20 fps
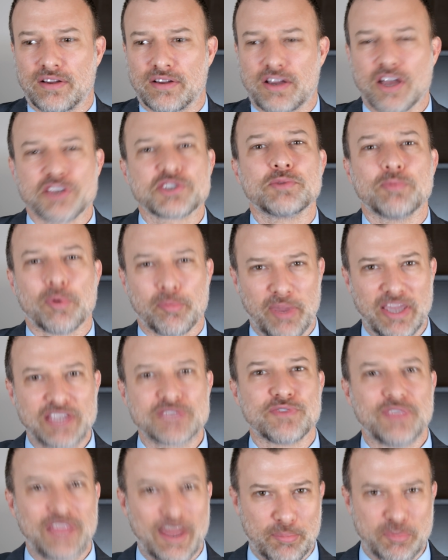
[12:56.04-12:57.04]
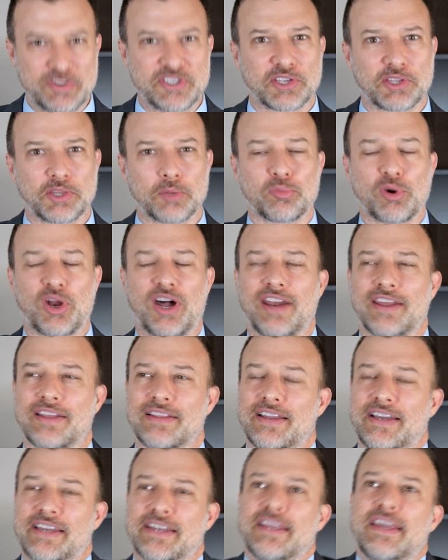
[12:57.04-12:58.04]
customer base for that particular product
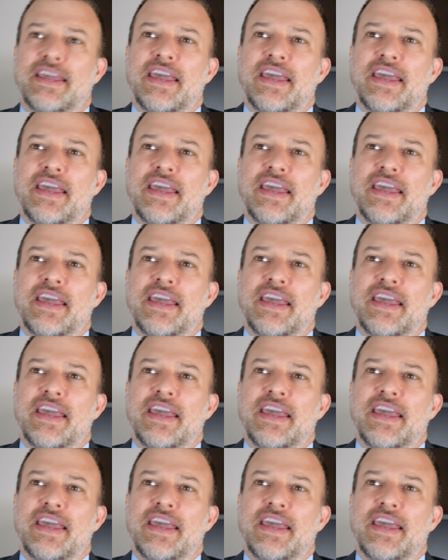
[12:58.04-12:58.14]
line.